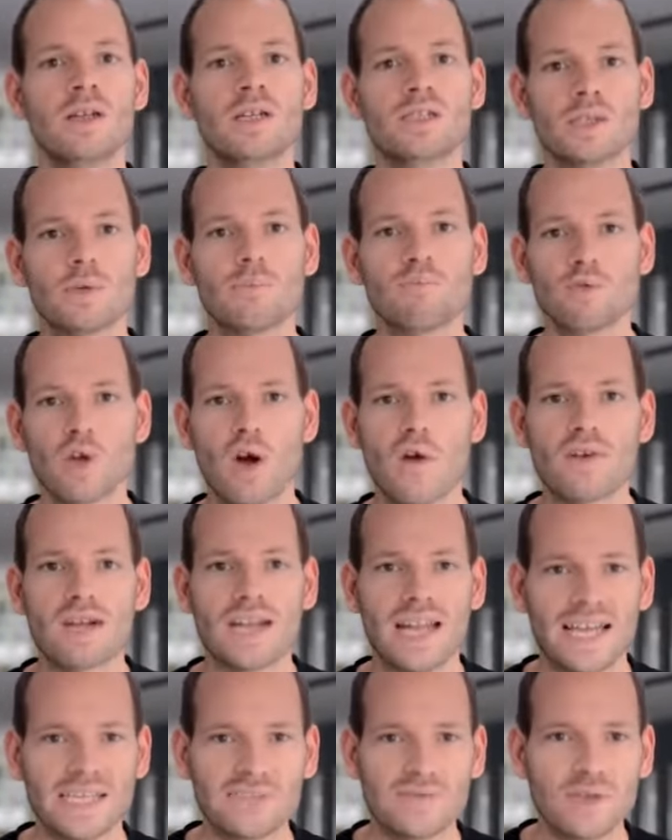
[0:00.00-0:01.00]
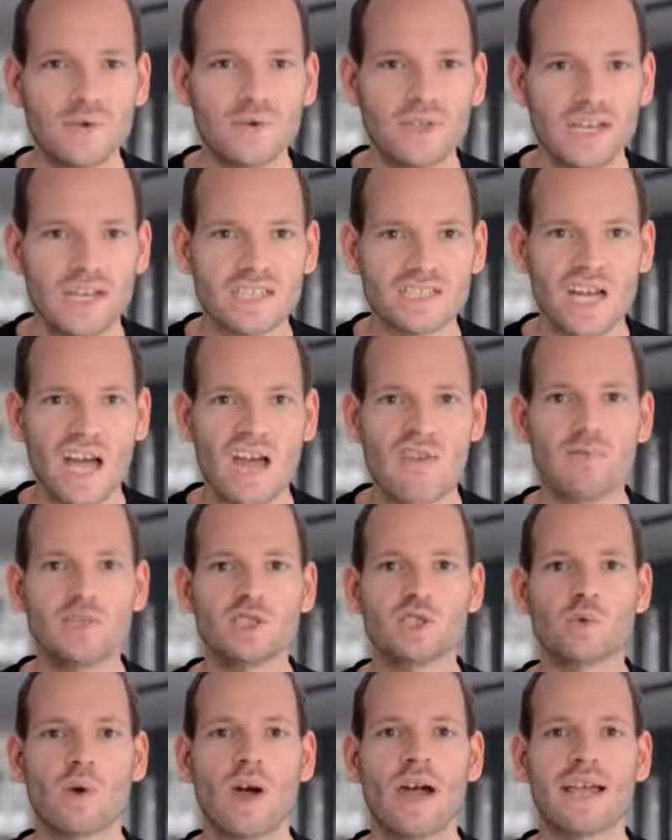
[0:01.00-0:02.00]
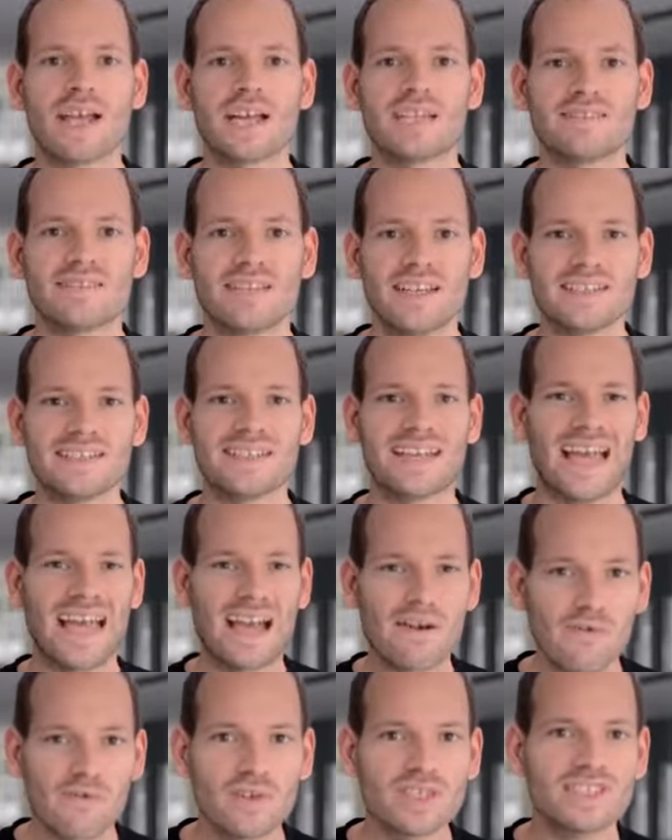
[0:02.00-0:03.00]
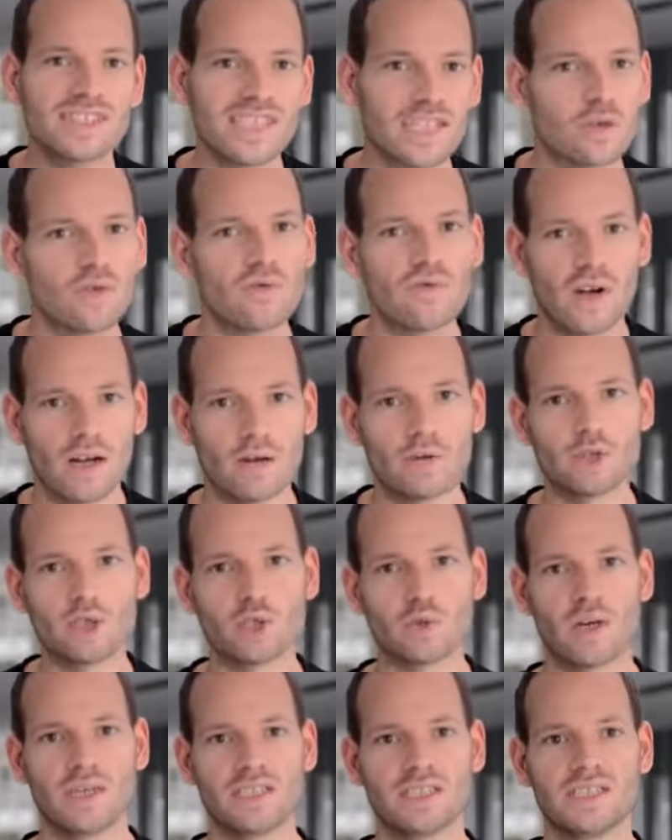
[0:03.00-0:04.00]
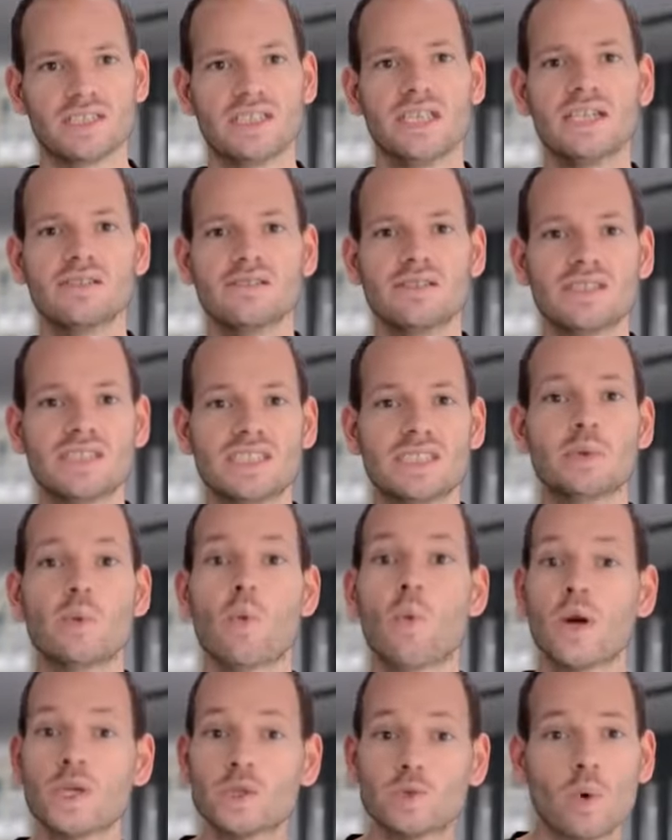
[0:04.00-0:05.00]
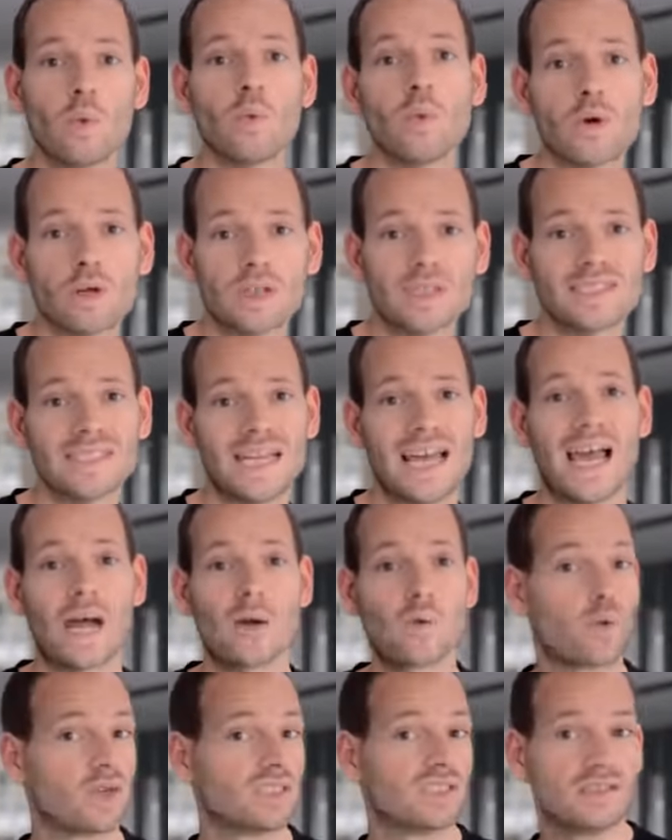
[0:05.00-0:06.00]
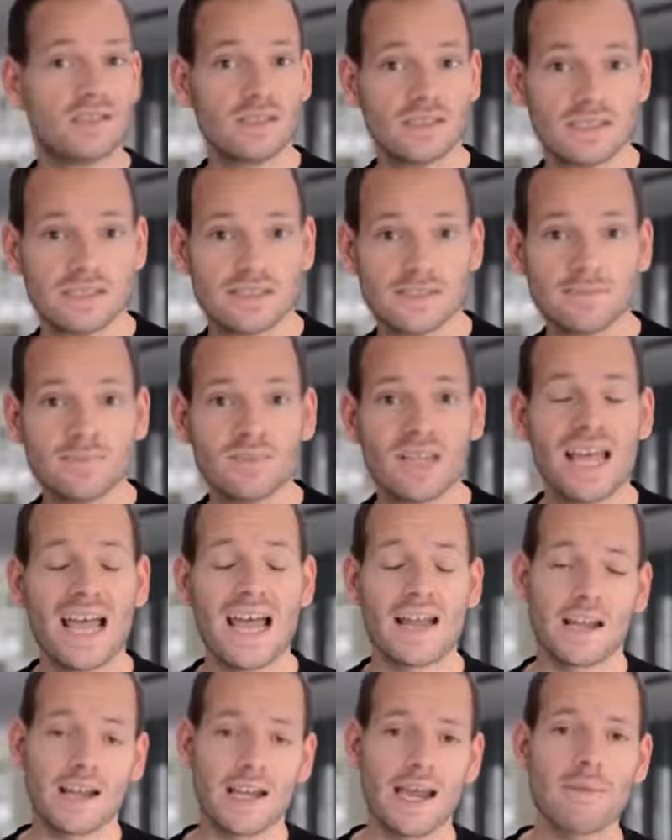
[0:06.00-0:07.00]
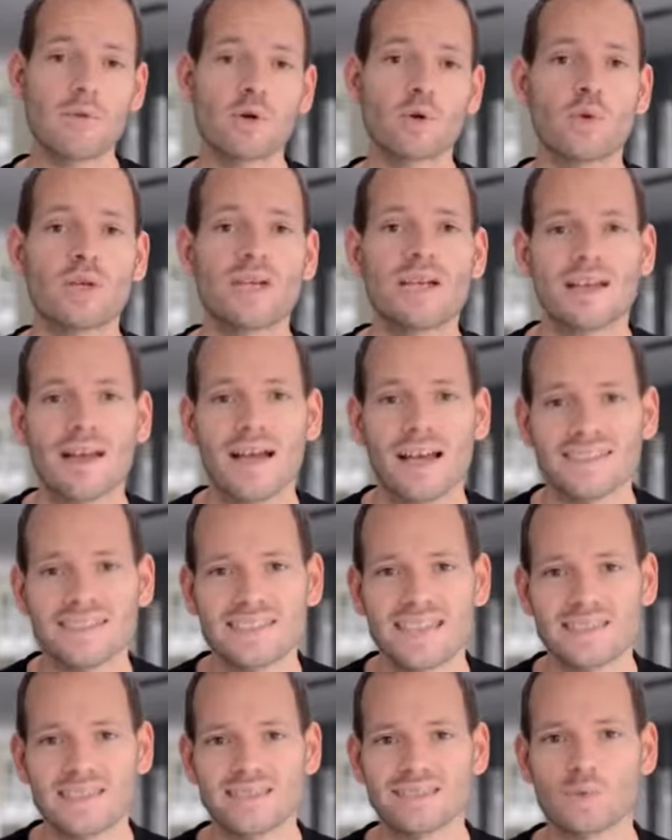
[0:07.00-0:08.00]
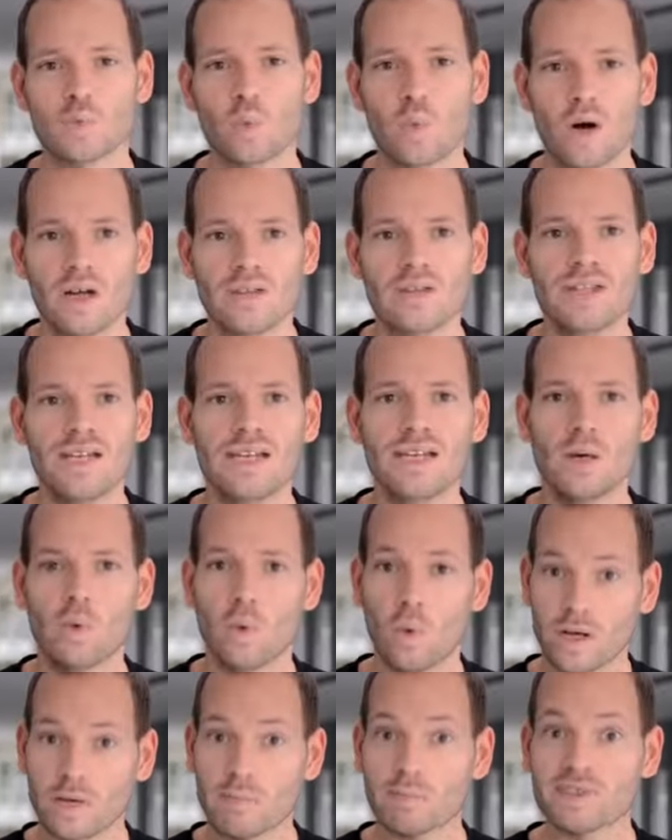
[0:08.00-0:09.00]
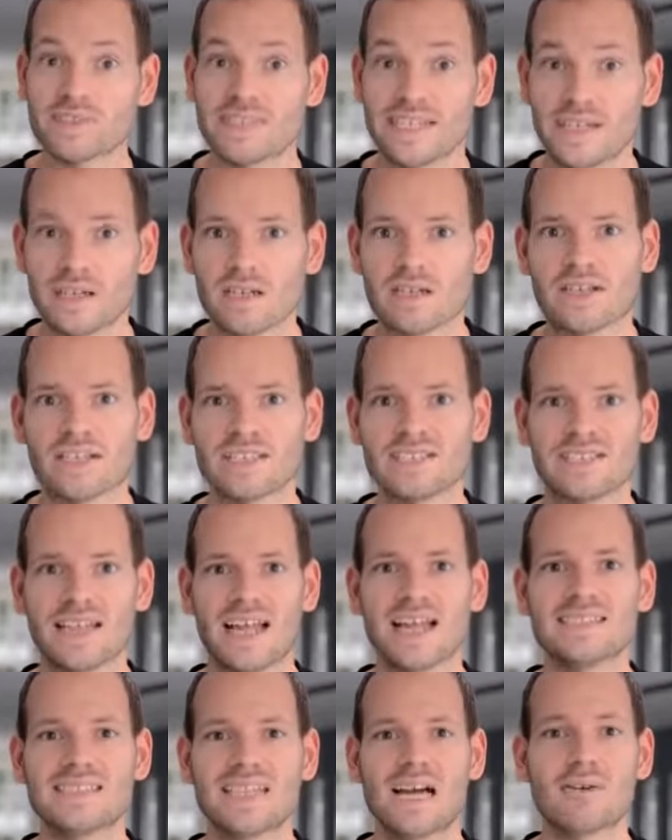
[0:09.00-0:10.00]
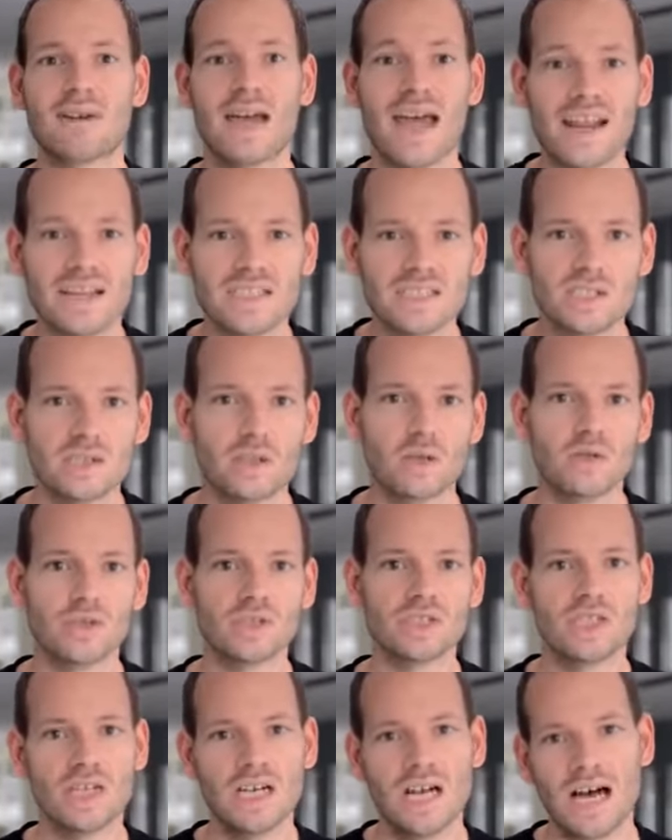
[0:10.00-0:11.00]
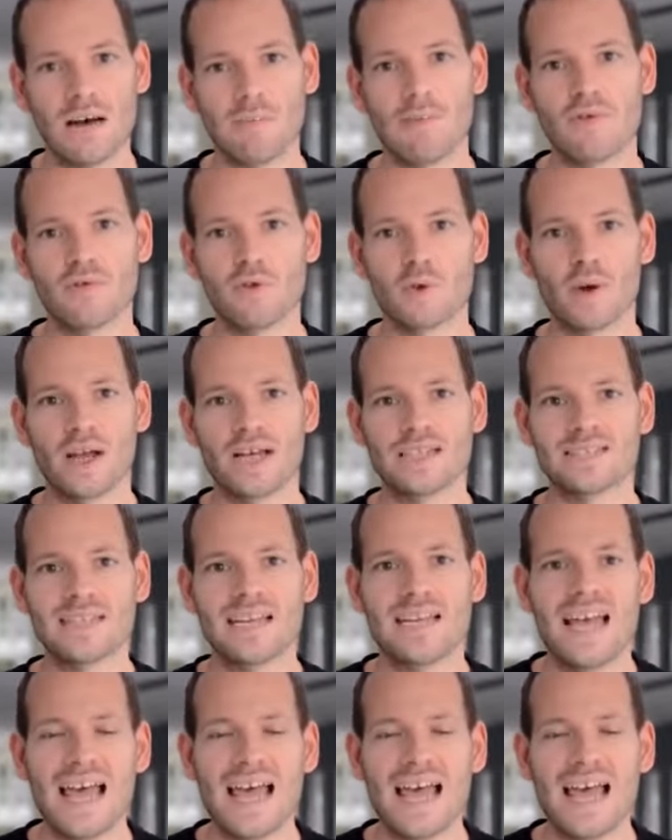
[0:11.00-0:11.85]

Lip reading: So over the last few years, I've been trying and testing every single viral strategy to see which one works and which doesn't. And I came to realize that there's one in particular that stands out head and shoulders above the rest